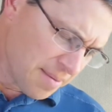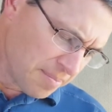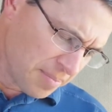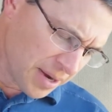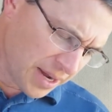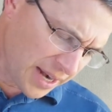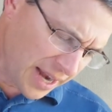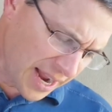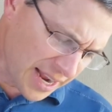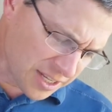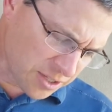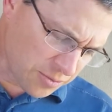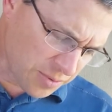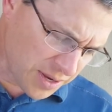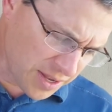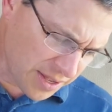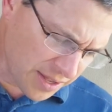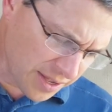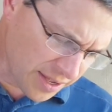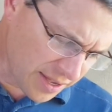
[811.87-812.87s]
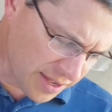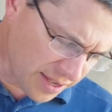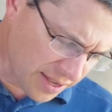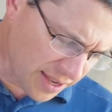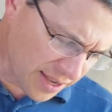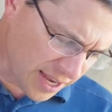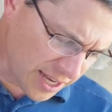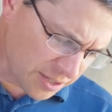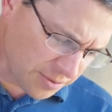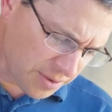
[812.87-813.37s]
But as we
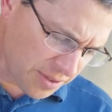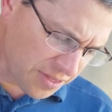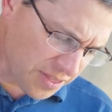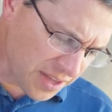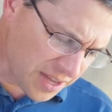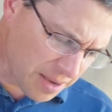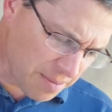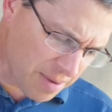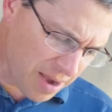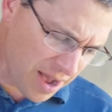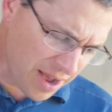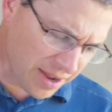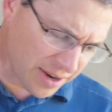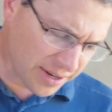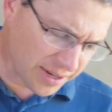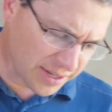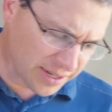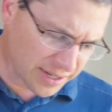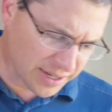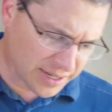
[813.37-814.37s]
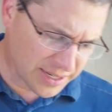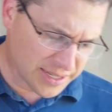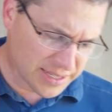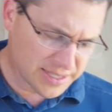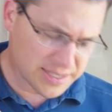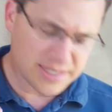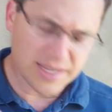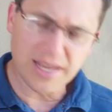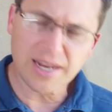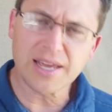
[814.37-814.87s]
as we think about
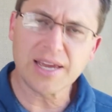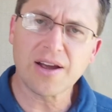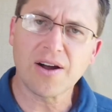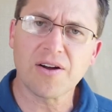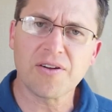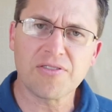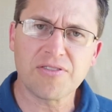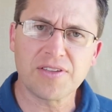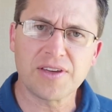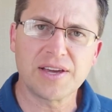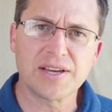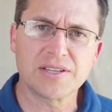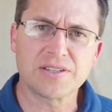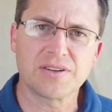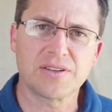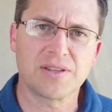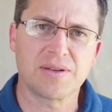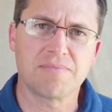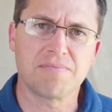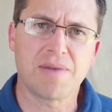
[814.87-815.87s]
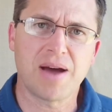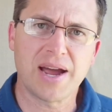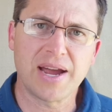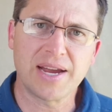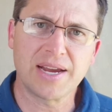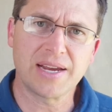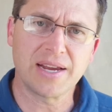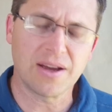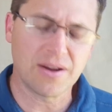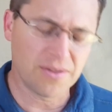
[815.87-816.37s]
setting our things on the
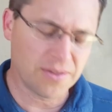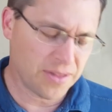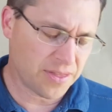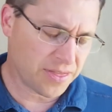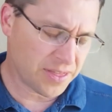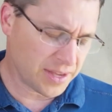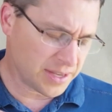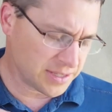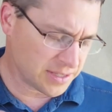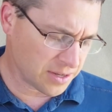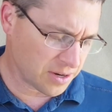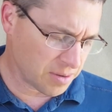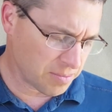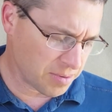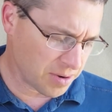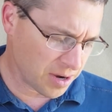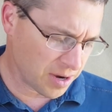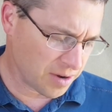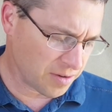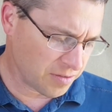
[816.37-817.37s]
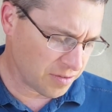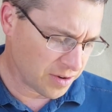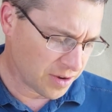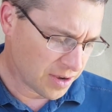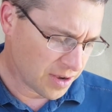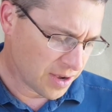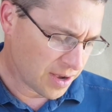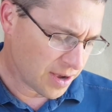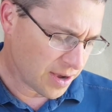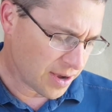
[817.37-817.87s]
mind on the things that are above,
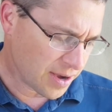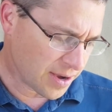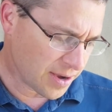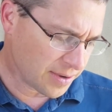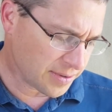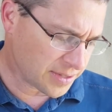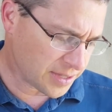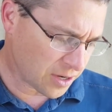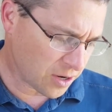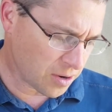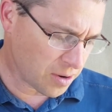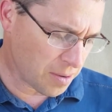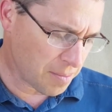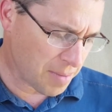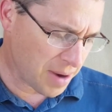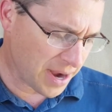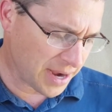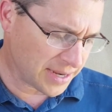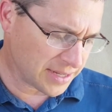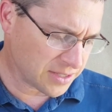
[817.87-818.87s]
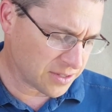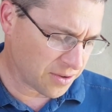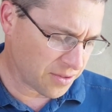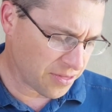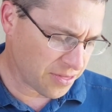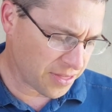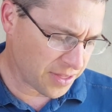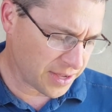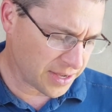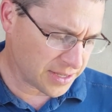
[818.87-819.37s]
uh, set our minds on
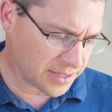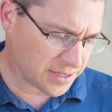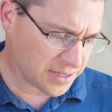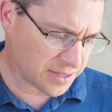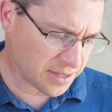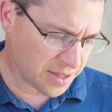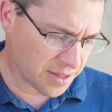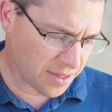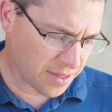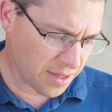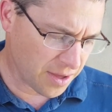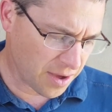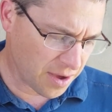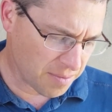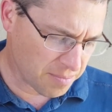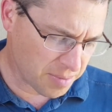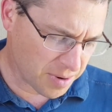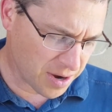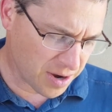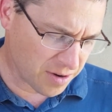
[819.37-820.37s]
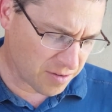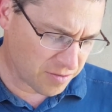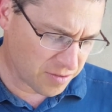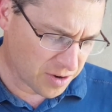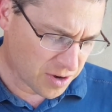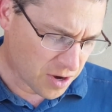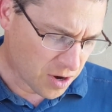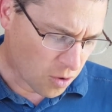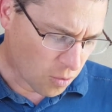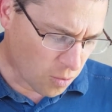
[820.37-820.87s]
things uh, above.
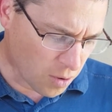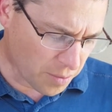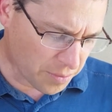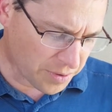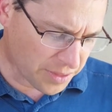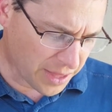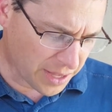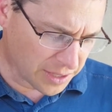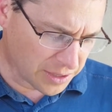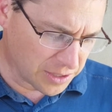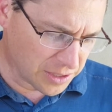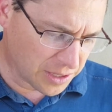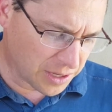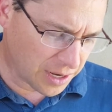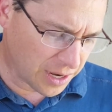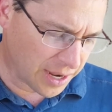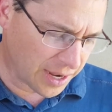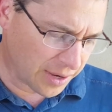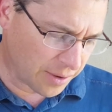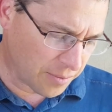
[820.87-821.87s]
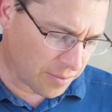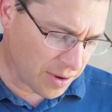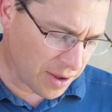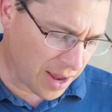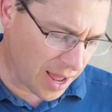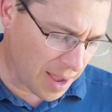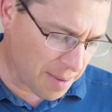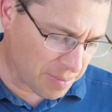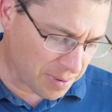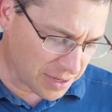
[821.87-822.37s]
What will that look like? Well,
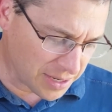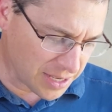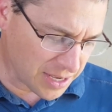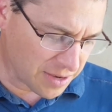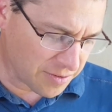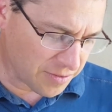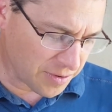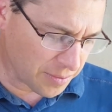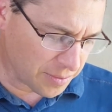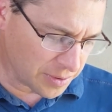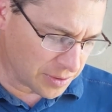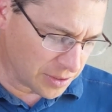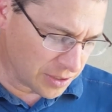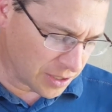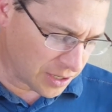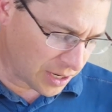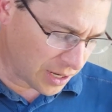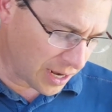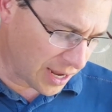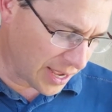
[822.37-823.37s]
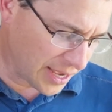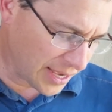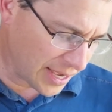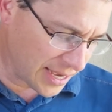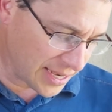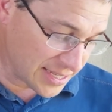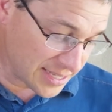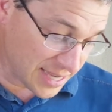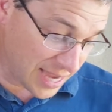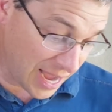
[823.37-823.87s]
I believe it will look like
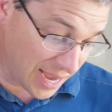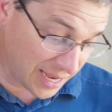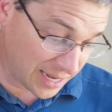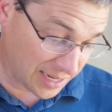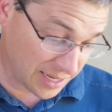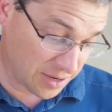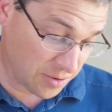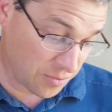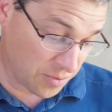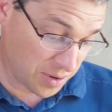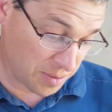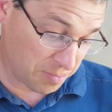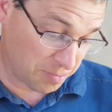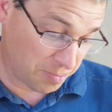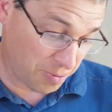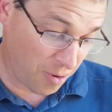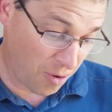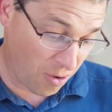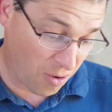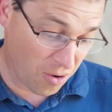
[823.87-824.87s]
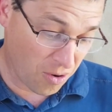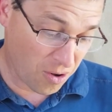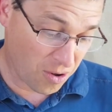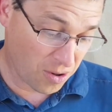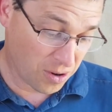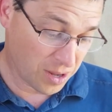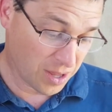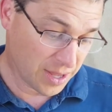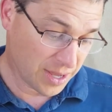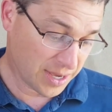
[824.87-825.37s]
exactly what
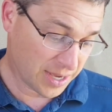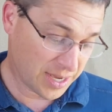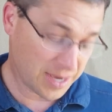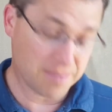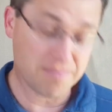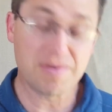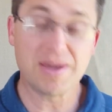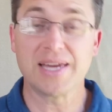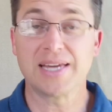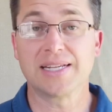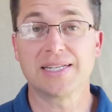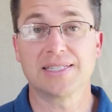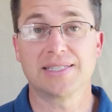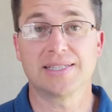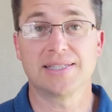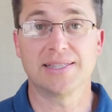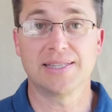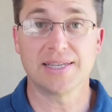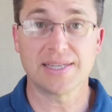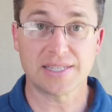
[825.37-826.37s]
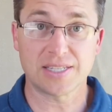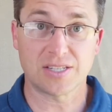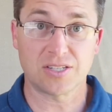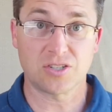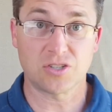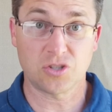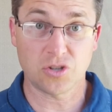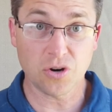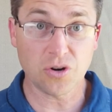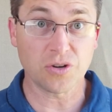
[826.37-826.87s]
Paul commends
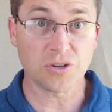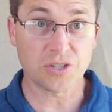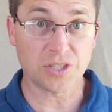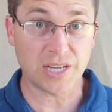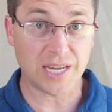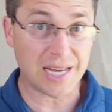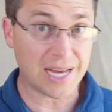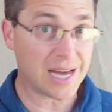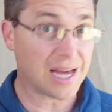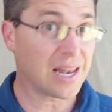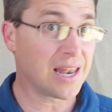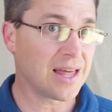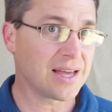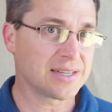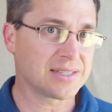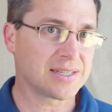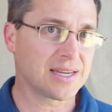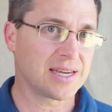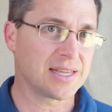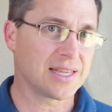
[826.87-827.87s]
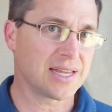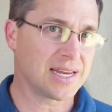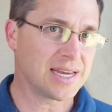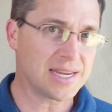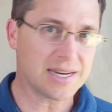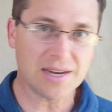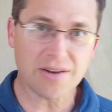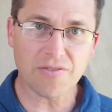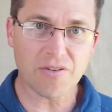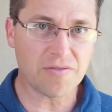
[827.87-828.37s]
this church in Colossae that he
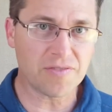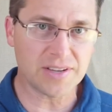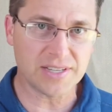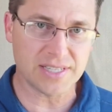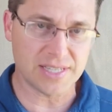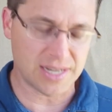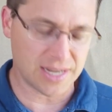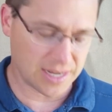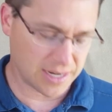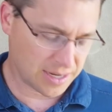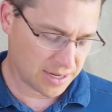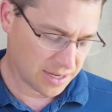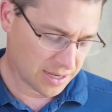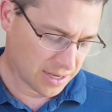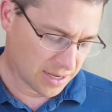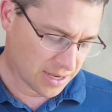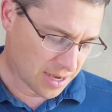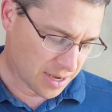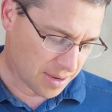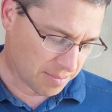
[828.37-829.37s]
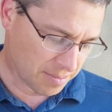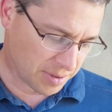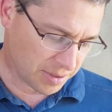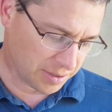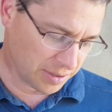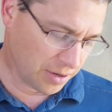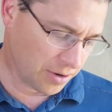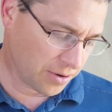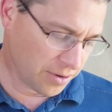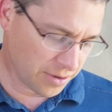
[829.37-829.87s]
had never visited but
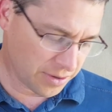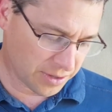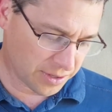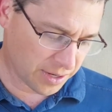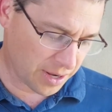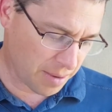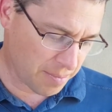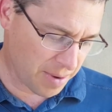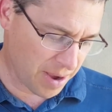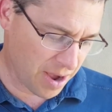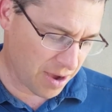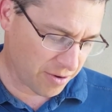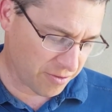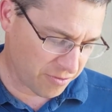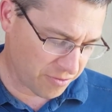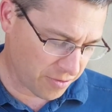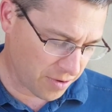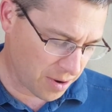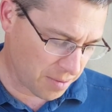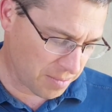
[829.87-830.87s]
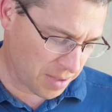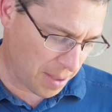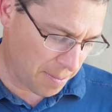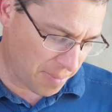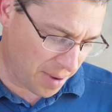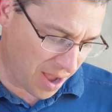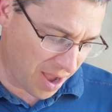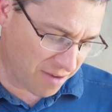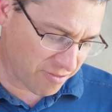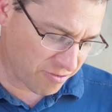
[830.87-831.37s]
learned about from
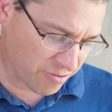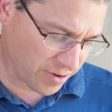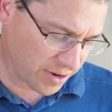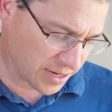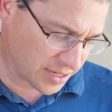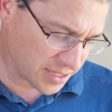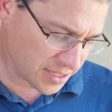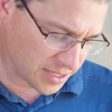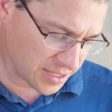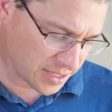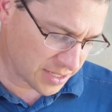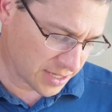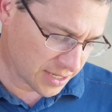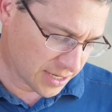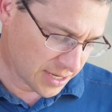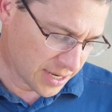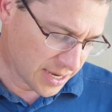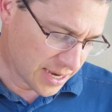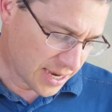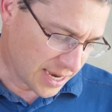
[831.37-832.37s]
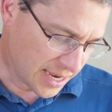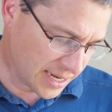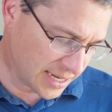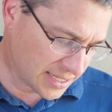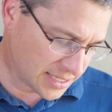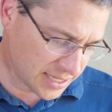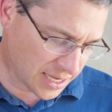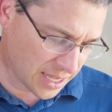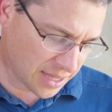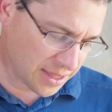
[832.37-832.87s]
Epaphras. And he
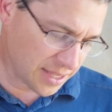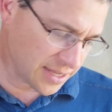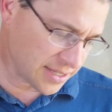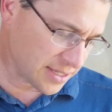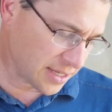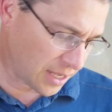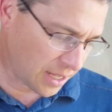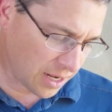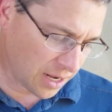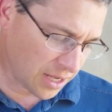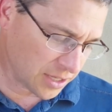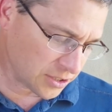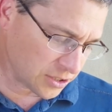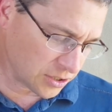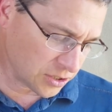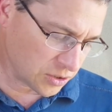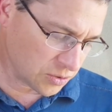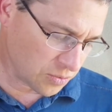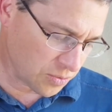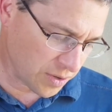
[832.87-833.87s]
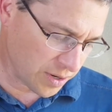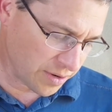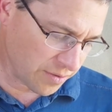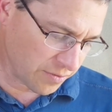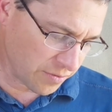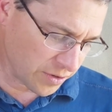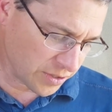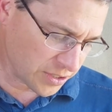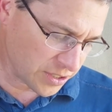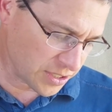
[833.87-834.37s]
said this in Colossians 1,
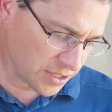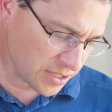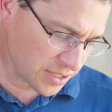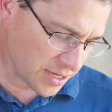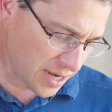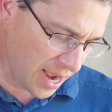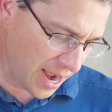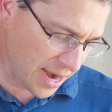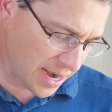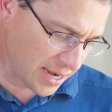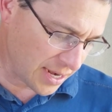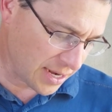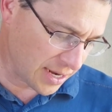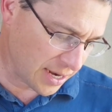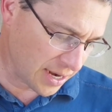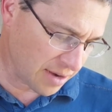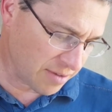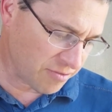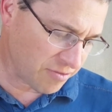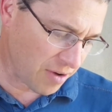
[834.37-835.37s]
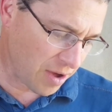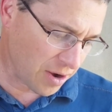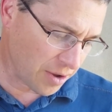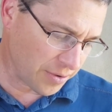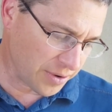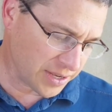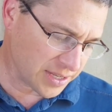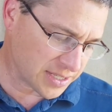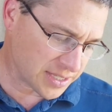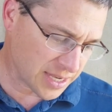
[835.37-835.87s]
verses 9 and
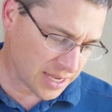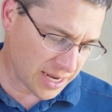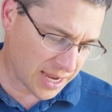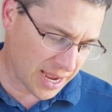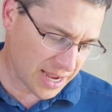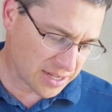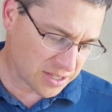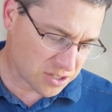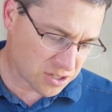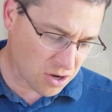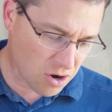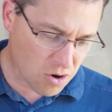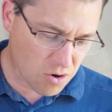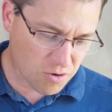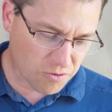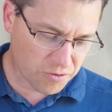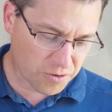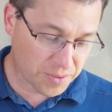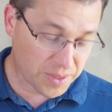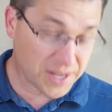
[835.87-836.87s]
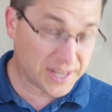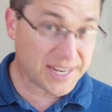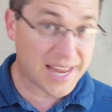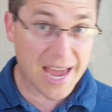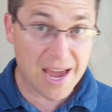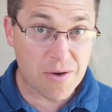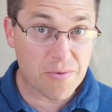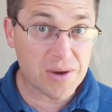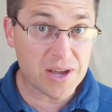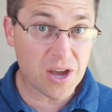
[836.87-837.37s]
following. He said, And so from the
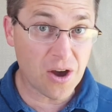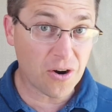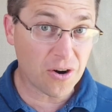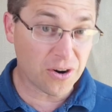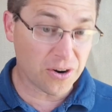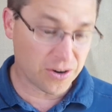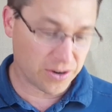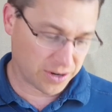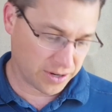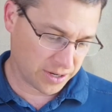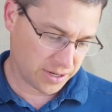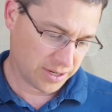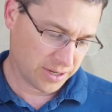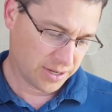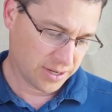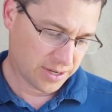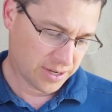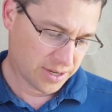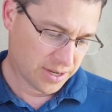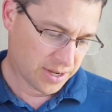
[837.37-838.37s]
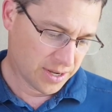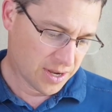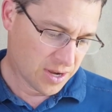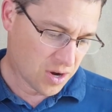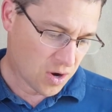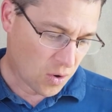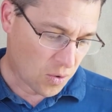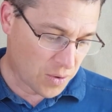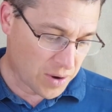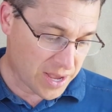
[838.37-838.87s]
day we heard,
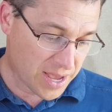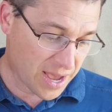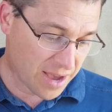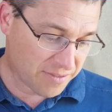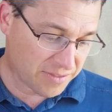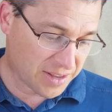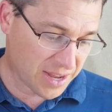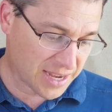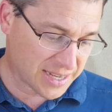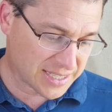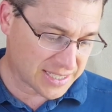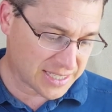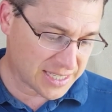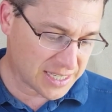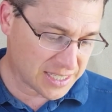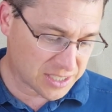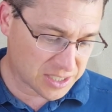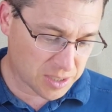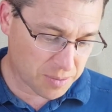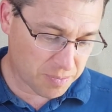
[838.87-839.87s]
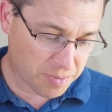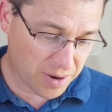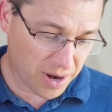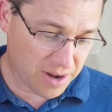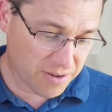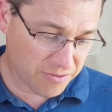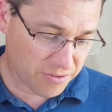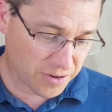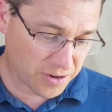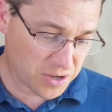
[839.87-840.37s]
we have not ceased to
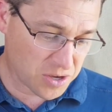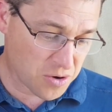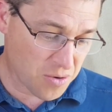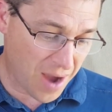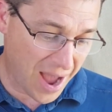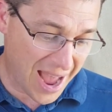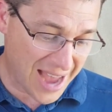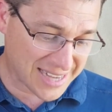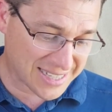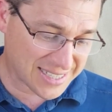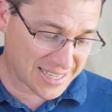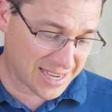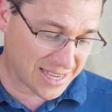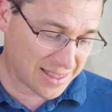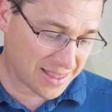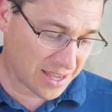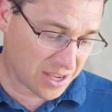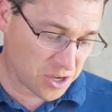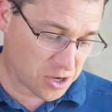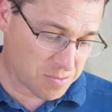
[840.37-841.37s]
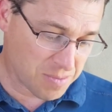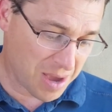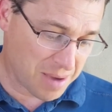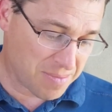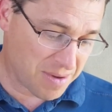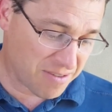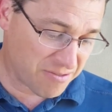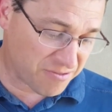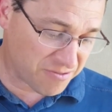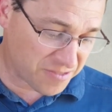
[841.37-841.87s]
pray for you, asking that you may
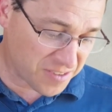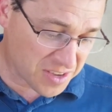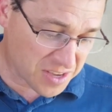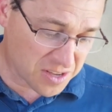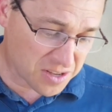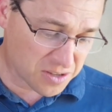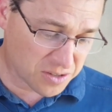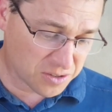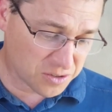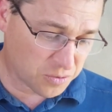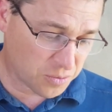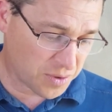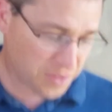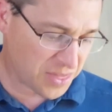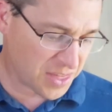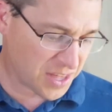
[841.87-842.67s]
be filled with